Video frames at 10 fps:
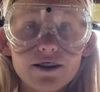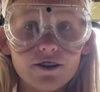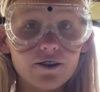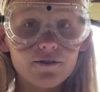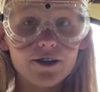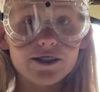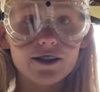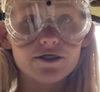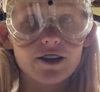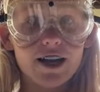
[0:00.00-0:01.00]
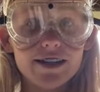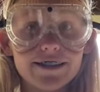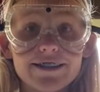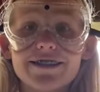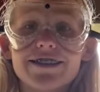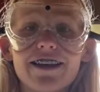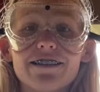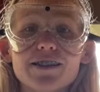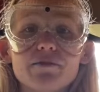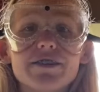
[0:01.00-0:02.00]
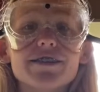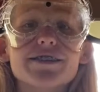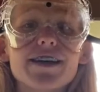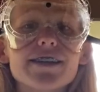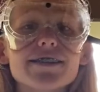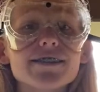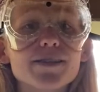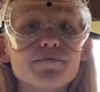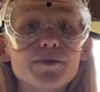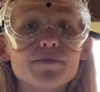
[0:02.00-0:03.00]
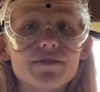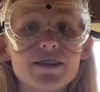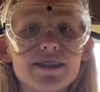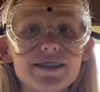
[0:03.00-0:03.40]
our good friend Dr. Addison to tell us about the signs and symptoms of this